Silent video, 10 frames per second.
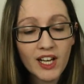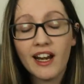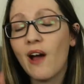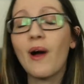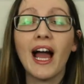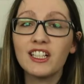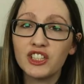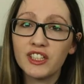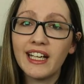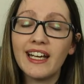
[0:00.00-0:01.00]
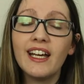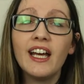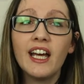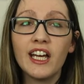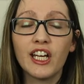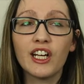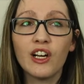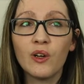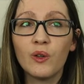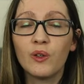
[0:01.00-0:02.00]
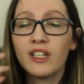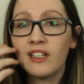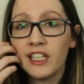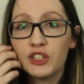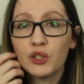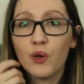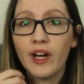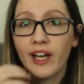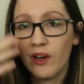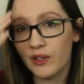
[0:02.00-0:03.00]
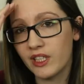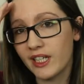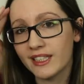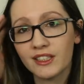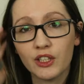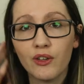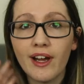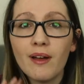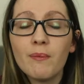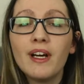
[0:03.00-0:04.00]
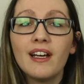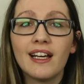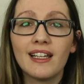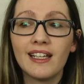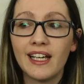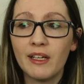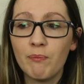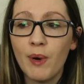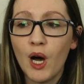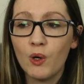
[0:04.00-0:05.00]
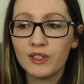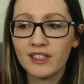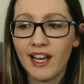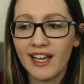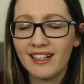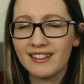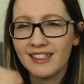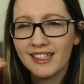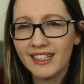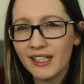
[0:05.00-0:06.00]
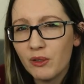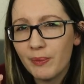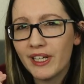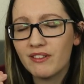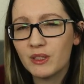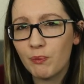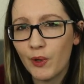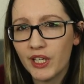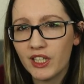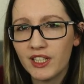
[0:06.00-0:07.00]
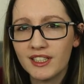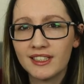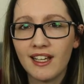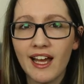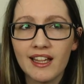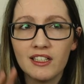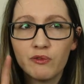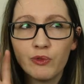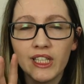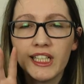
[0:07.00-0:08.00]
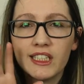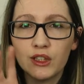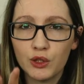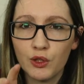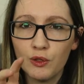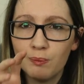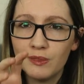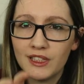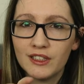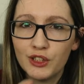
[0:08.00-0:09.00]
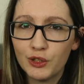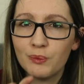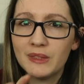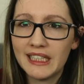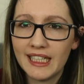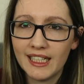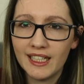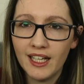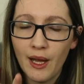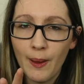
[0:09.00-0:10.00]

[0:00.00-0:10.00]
Now actually, you know, LitJoy on their Instagram, they post like little bit of spoilers, like really zoomed, zoomed in